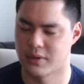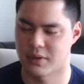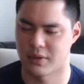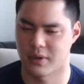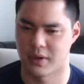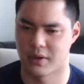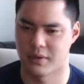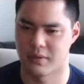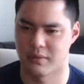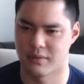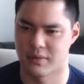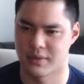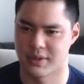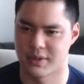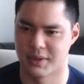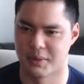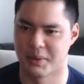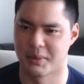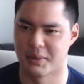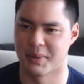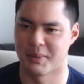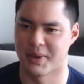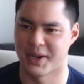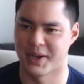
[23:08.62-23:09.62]
So I
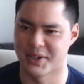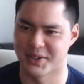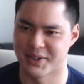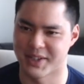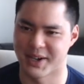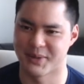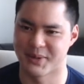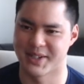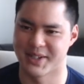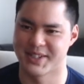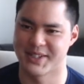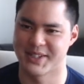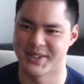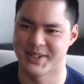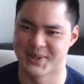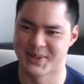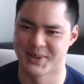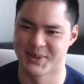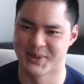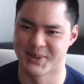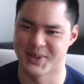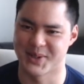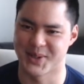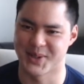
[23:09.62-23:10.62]
doubled my money on that one too,
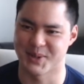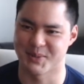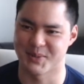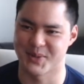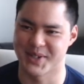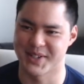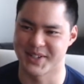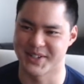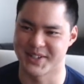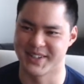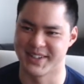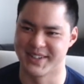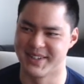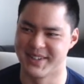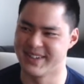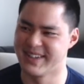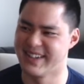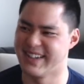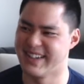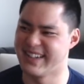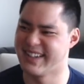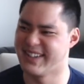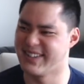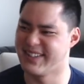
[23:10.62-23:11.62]
which is pretty good.
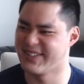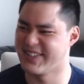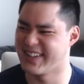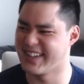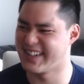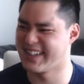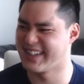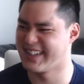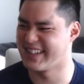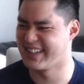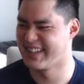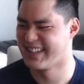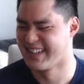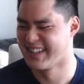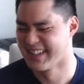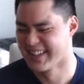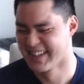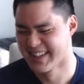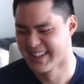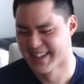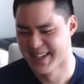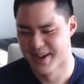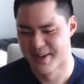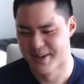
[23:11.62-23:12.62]
Nice.
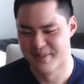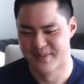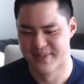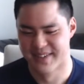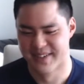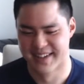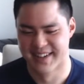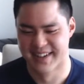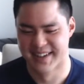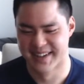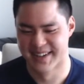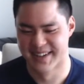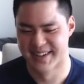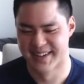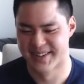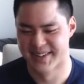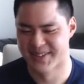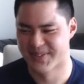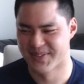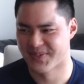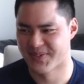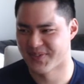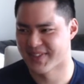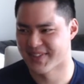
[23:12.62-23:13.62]
Is that the ultimate
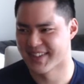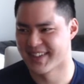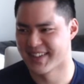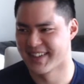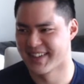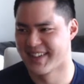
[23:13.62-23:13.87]
rush?